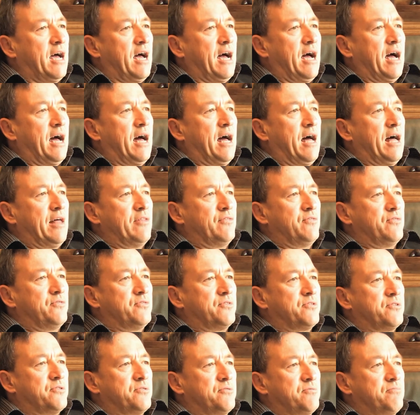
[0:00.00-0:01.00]

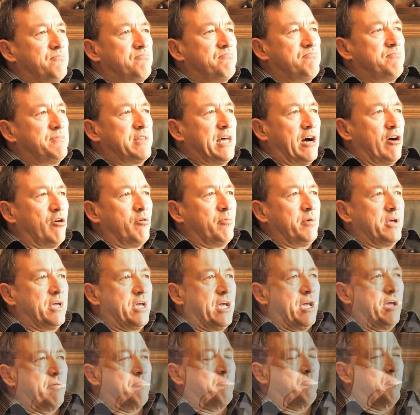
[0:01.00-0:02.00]
and that would be
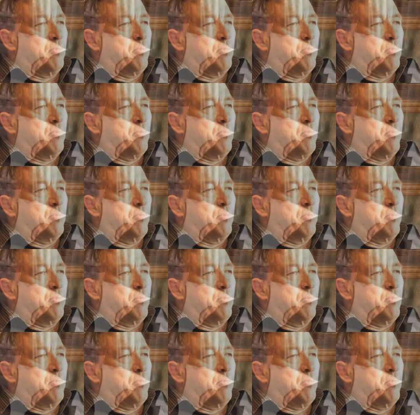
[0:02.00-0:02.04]
it.